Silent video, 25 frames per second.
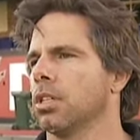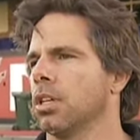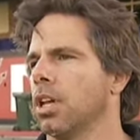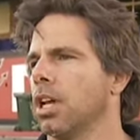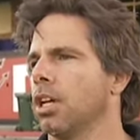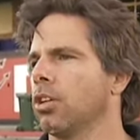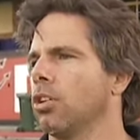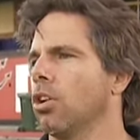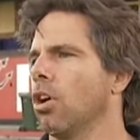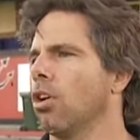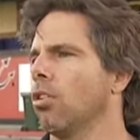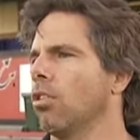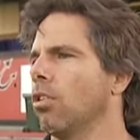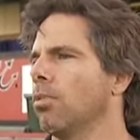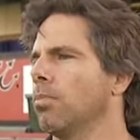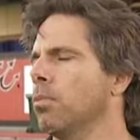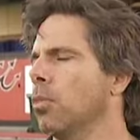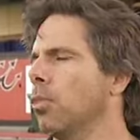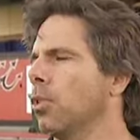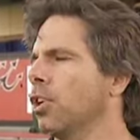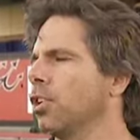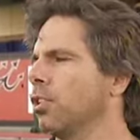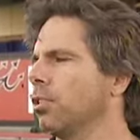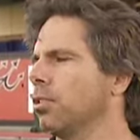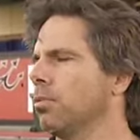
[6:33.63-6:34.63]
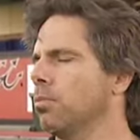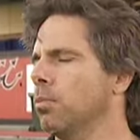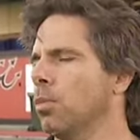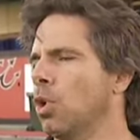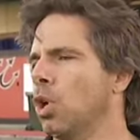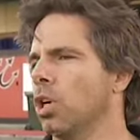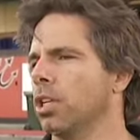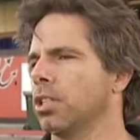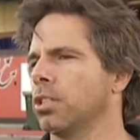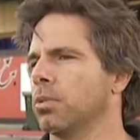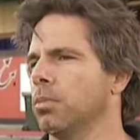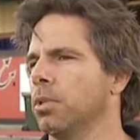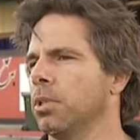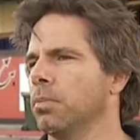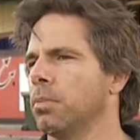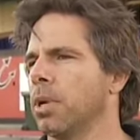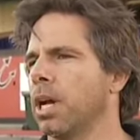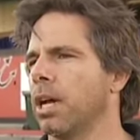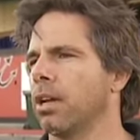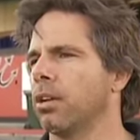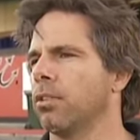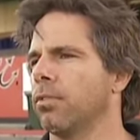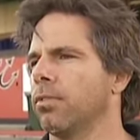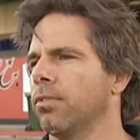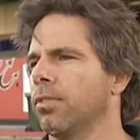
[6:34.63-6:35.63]
a goal of mine to be
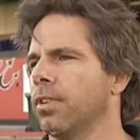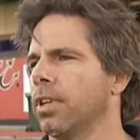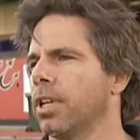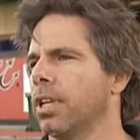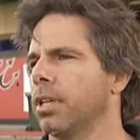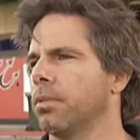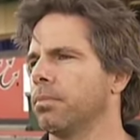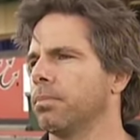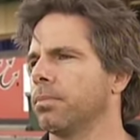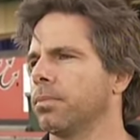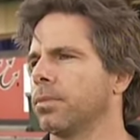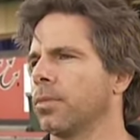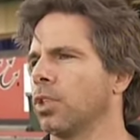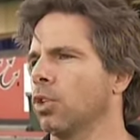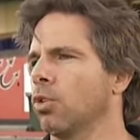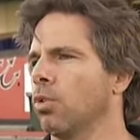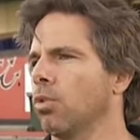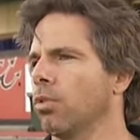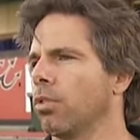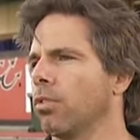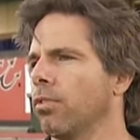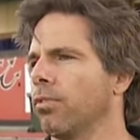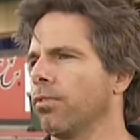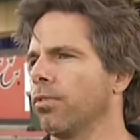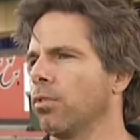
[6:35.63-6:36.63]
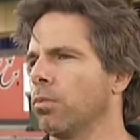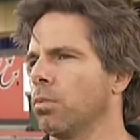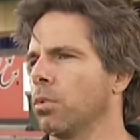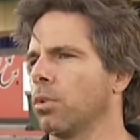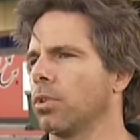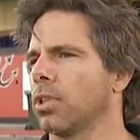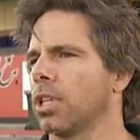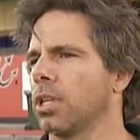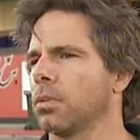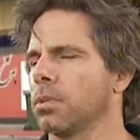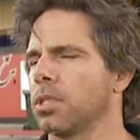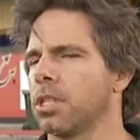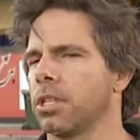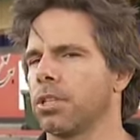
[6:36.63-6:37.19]
part of um, the Hawthorn Football Club's